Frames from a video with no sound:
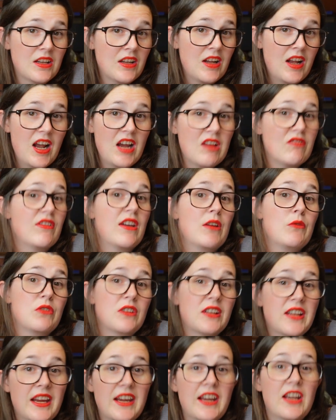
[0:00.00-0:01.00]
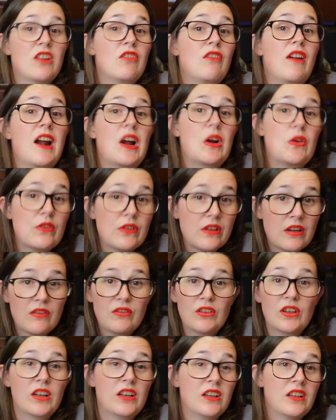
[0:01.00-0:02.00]
have that one kicking around
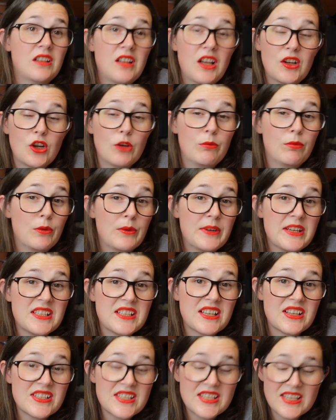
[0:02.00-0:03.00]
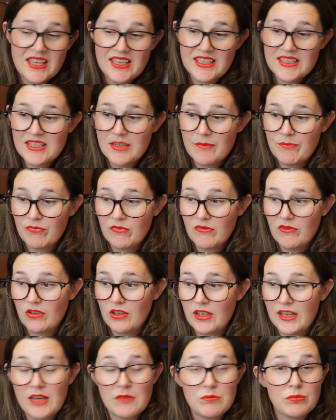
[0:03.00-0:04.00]
for a couple of weeks downstairs
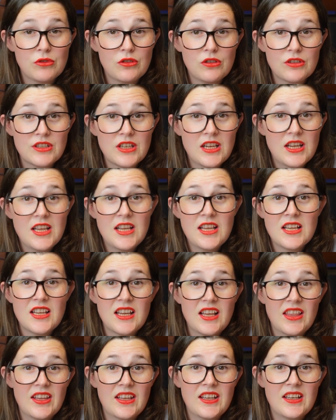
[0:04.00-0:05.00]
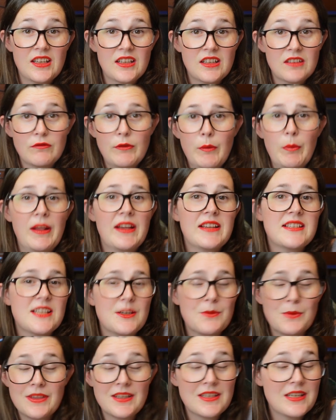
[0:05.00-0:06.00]
before I get bored, and then replace
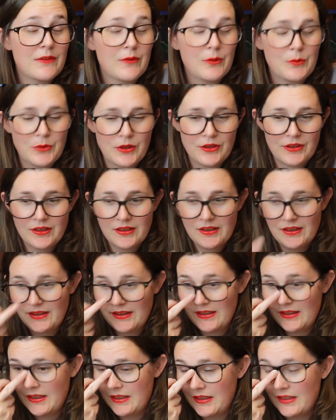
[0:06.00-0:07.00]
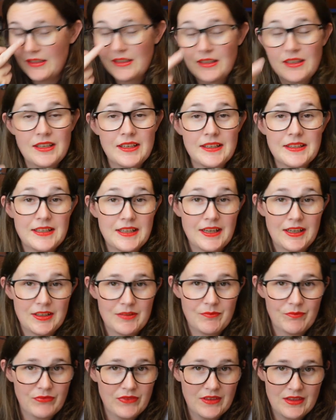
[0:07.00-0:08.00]
it with a different one. And then yeah,
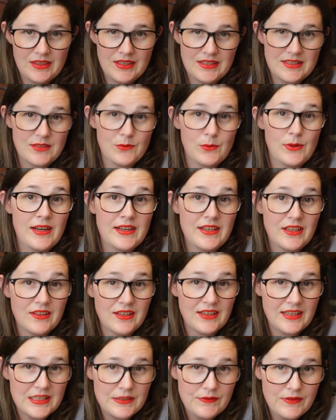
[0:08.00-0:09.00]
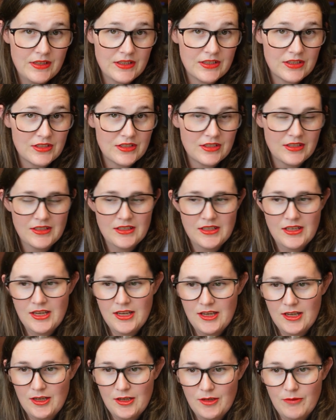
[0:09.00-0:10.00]
this is why nothing gets finished,
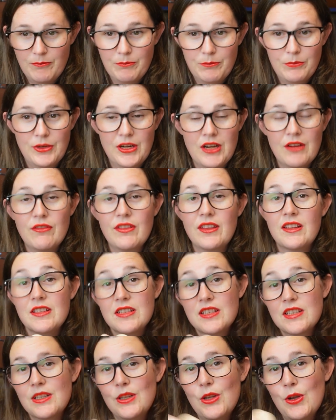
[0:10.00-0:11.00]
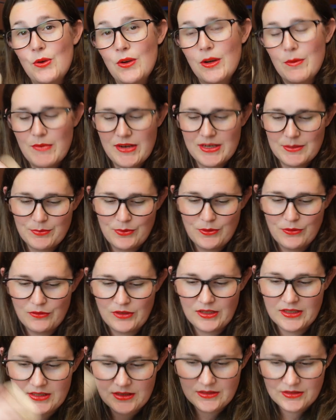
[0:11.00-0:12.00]
but everything slowly makes
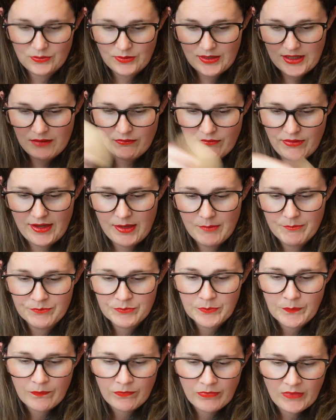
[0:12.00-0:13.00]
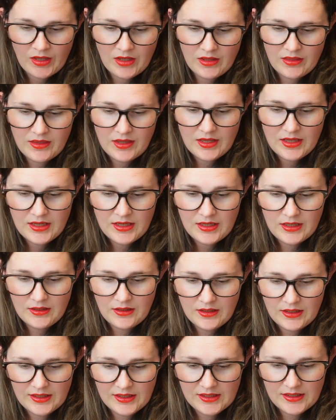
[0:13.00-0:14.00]
progress. So I have them, and then
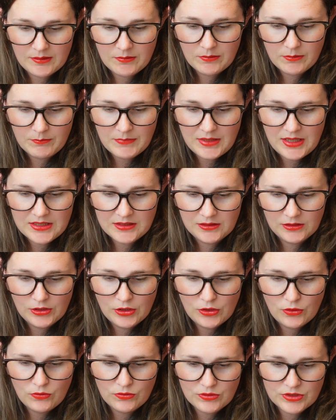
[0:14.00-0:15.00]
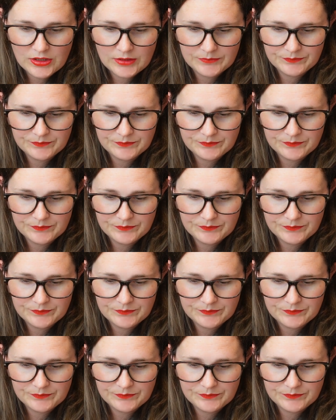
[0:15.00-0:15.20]
I've made a load.